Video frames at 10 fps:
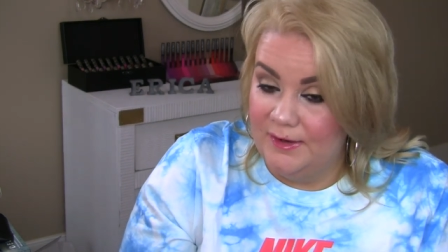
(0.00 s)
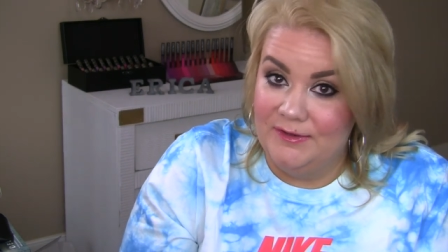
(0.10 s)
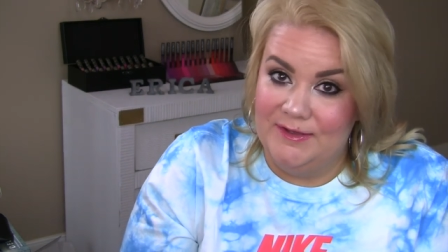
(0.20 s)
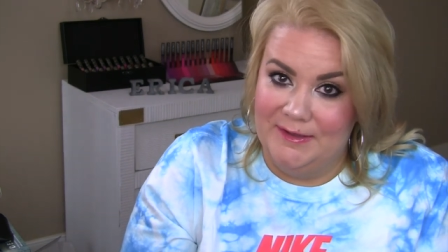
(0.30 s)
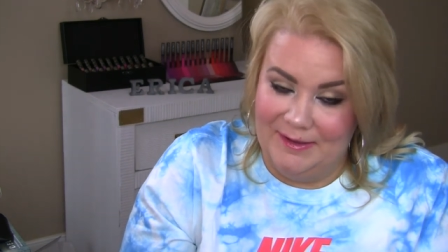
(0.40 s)
there
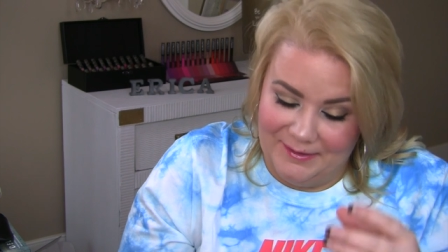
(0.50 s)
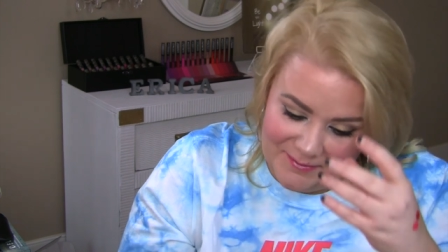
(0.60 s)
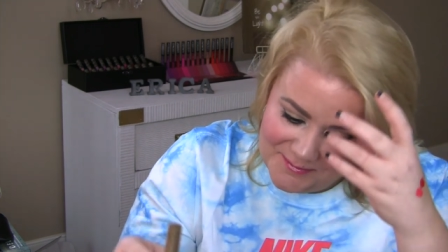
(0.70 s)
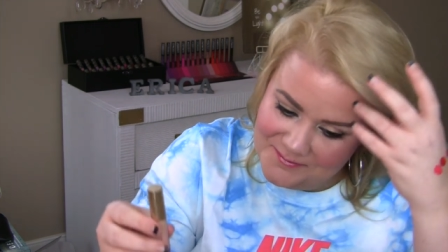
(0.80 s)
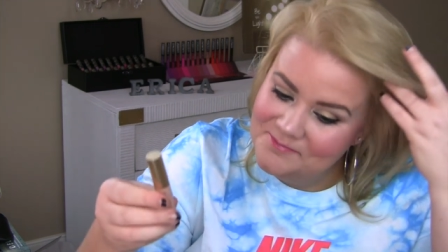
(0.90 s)
you
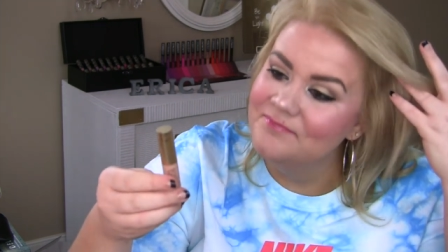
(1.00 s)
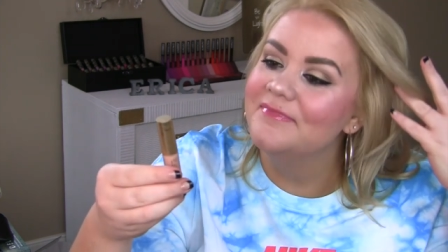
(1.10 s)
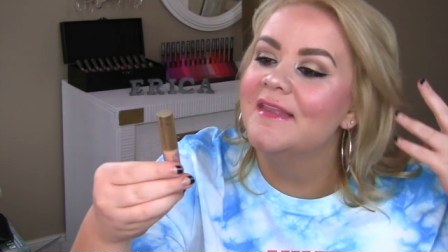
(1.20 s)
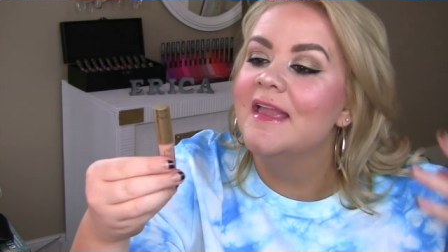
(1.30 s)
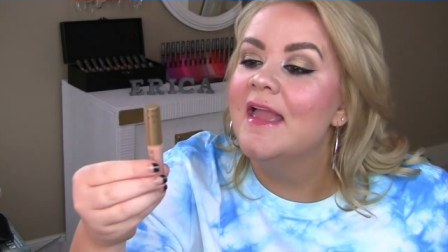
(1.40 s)
go.
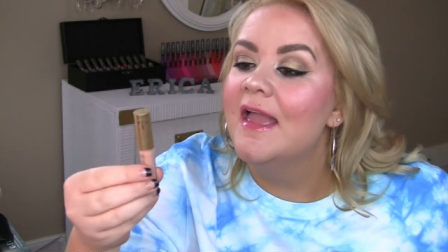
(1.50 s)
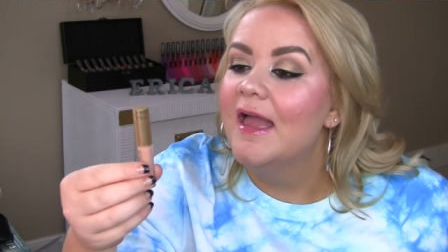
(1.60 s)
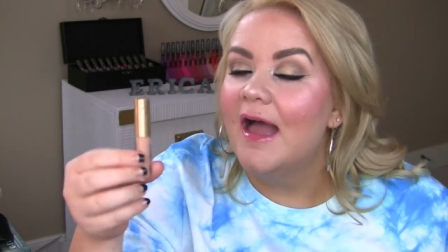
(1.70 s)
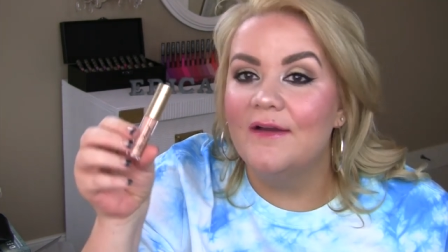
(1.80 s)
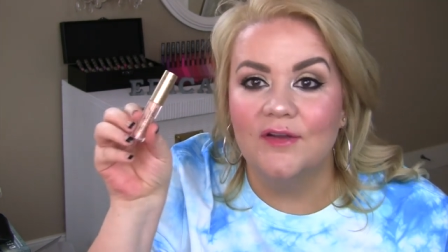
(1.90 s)

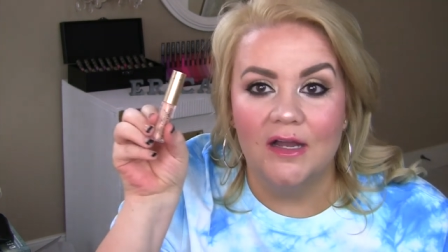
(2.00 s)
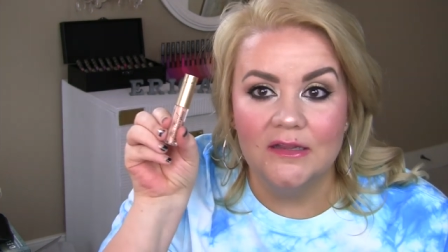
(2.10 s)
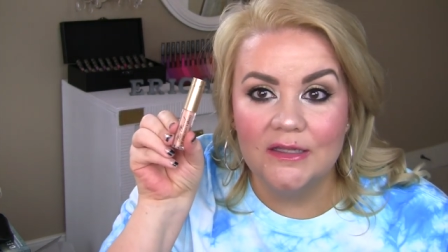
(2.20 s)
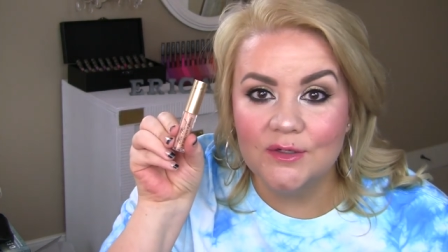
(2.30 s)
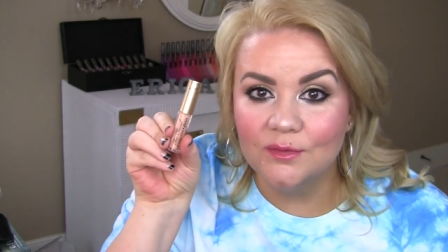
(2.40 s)
I've got
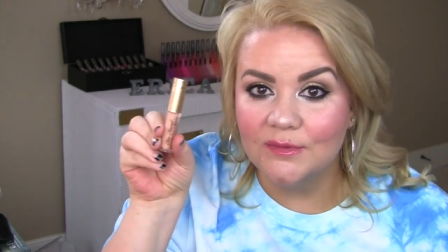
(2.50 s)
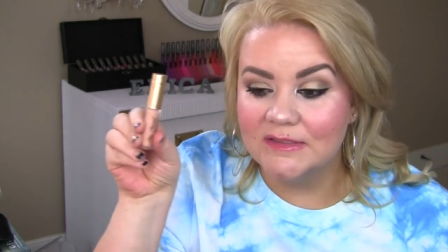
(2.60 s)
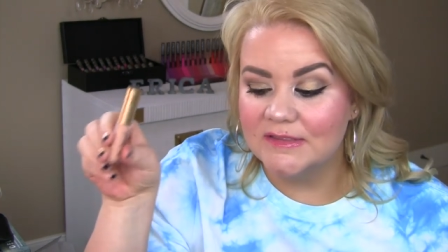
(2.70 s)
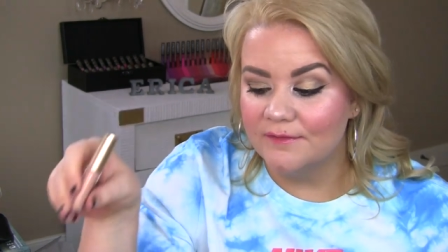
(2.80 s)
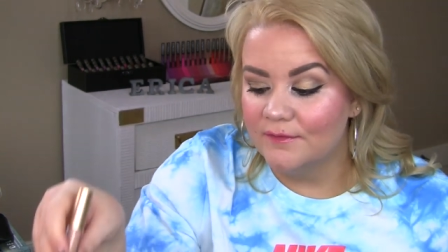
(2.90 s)
little
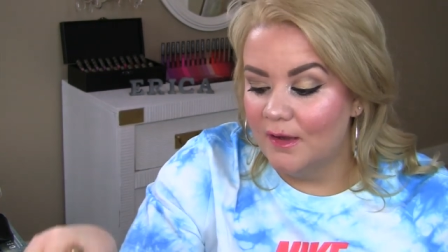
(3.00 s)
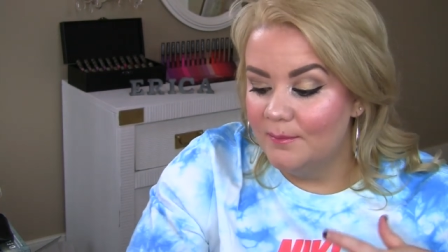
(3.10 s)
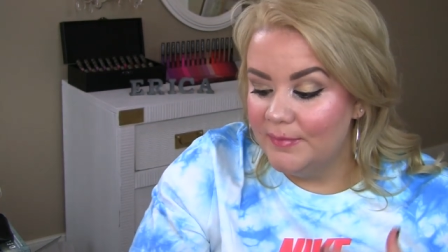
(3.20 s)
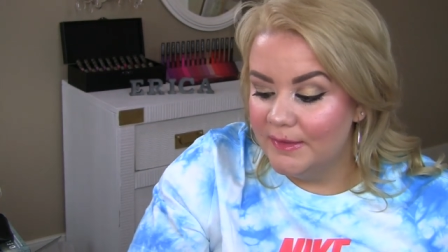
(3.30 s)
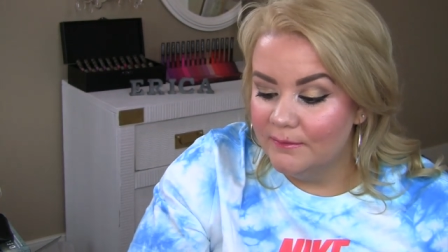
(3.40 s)
ones. I've
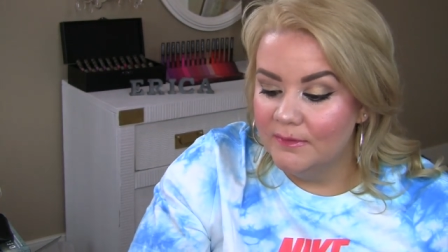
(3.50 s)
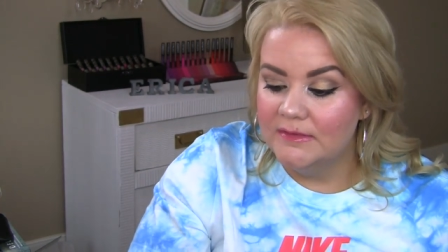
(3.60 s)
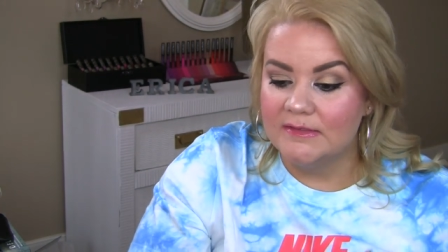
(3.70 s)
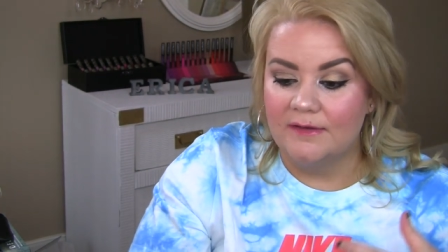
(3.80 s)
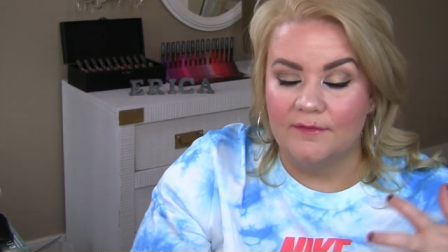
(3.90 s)
got big
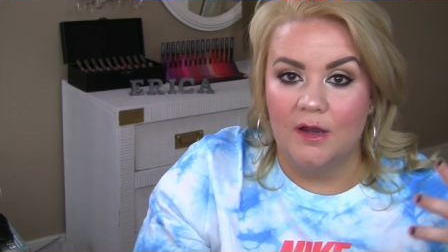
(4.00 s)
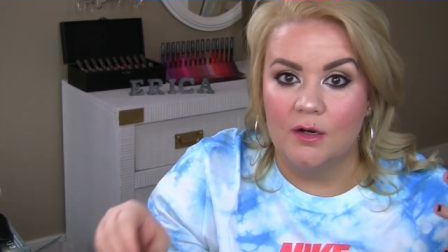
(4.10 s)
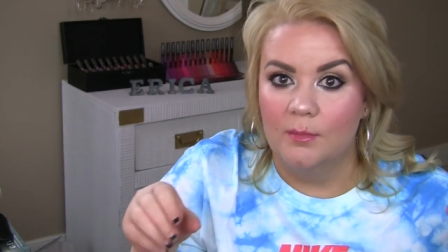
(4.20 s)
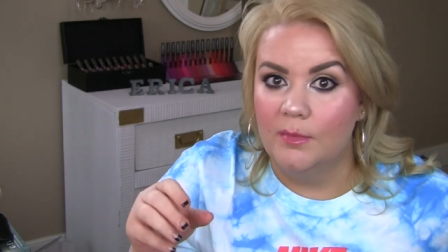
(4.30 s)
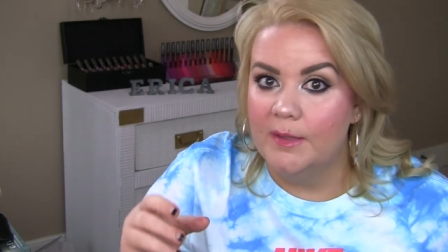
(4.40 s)
ones. I've
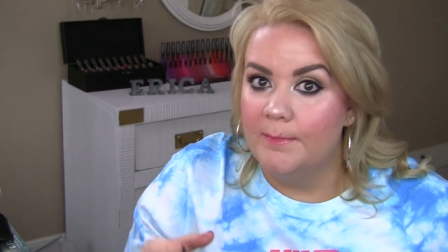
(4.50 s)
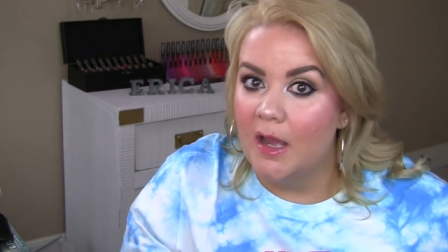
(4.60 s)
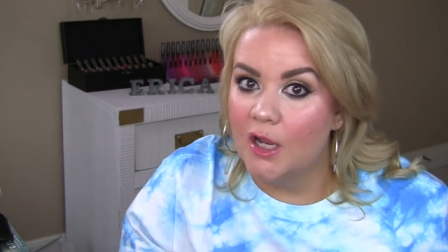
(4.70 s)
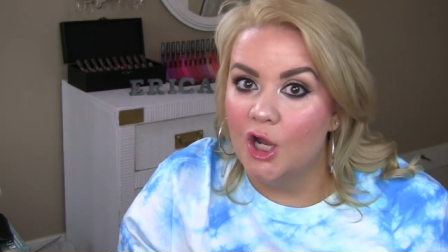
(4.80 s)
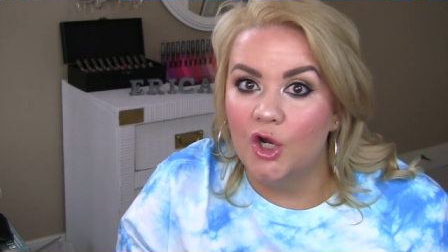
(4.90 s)
got them in
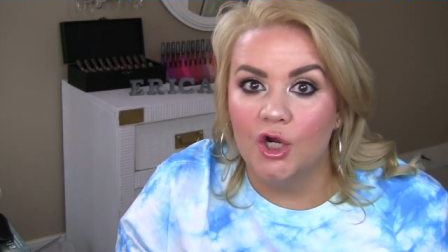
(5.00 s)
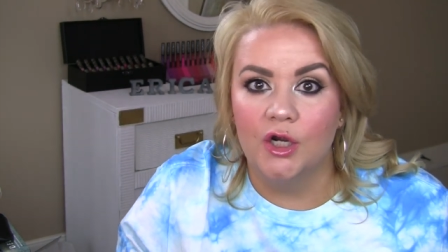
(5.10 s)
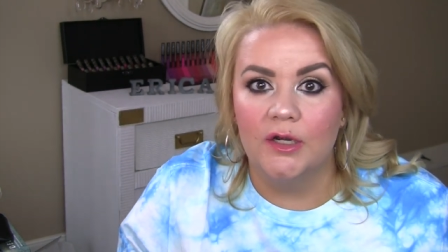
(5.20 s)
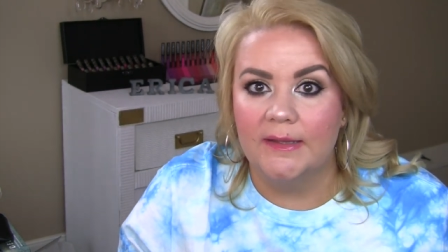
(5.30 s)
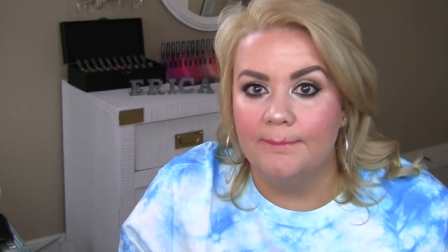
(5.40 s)
my
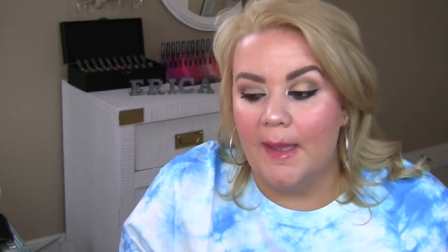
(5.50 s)
car, in